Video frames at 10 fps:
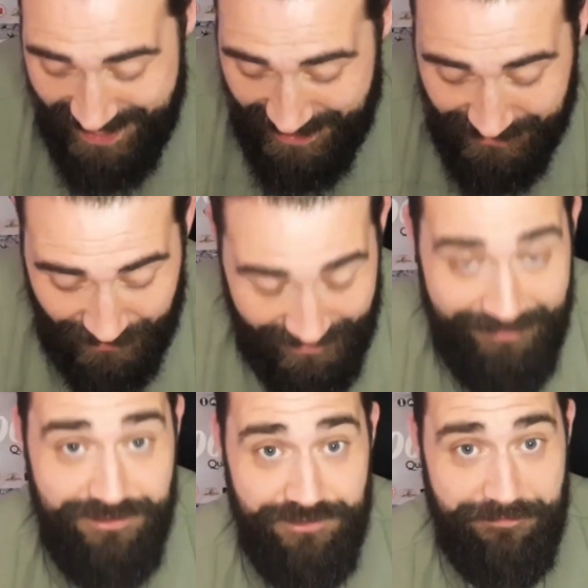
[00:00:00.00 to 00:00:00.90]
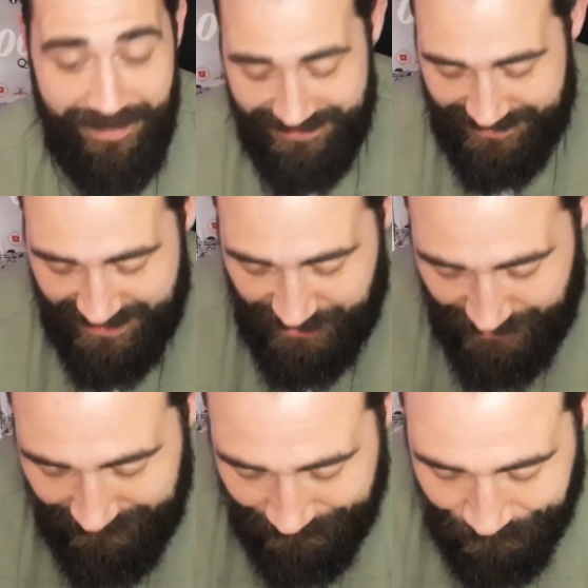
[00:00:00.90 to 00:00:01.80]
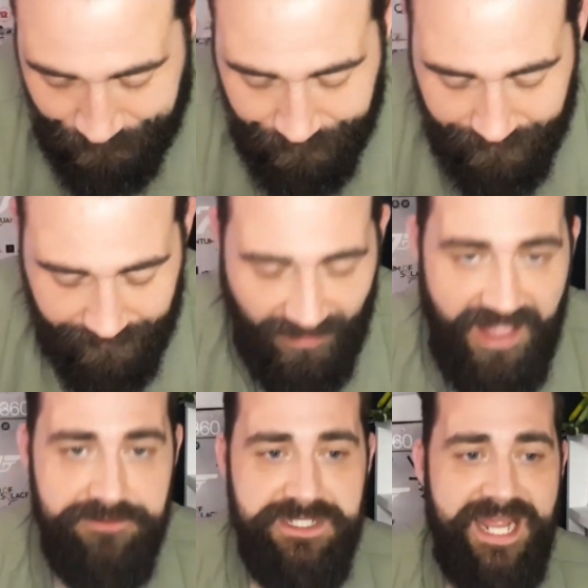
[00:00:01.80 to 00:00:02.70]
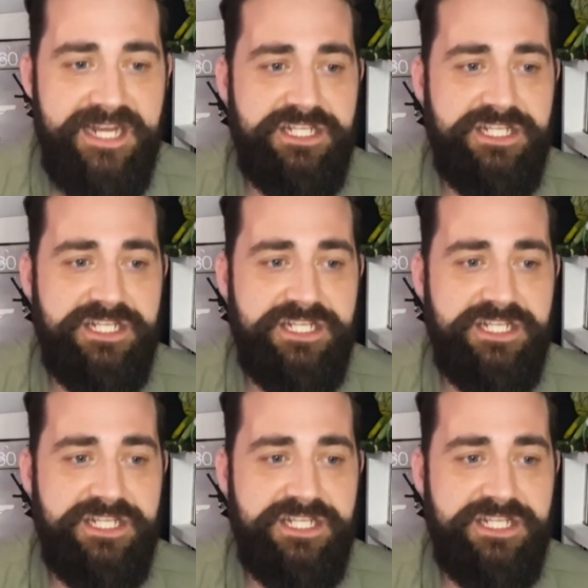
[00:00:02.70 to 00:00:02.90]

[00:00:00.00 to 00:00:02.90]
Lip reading: So that was all the PlayStation. There was a lady,